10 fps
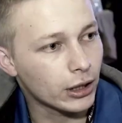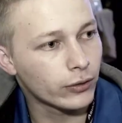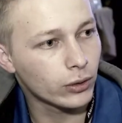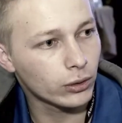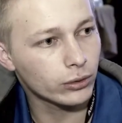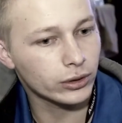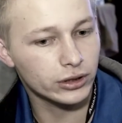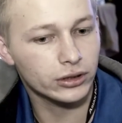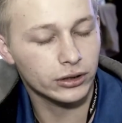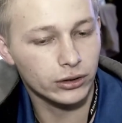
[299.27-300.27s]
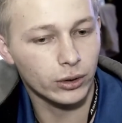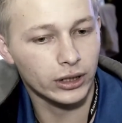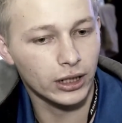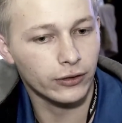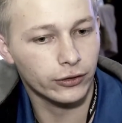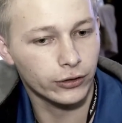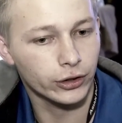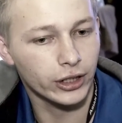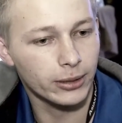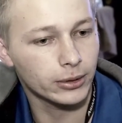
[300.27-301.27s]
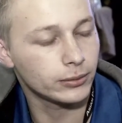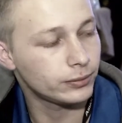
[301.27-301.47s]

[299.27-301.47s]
overall, it was quite tough, good table.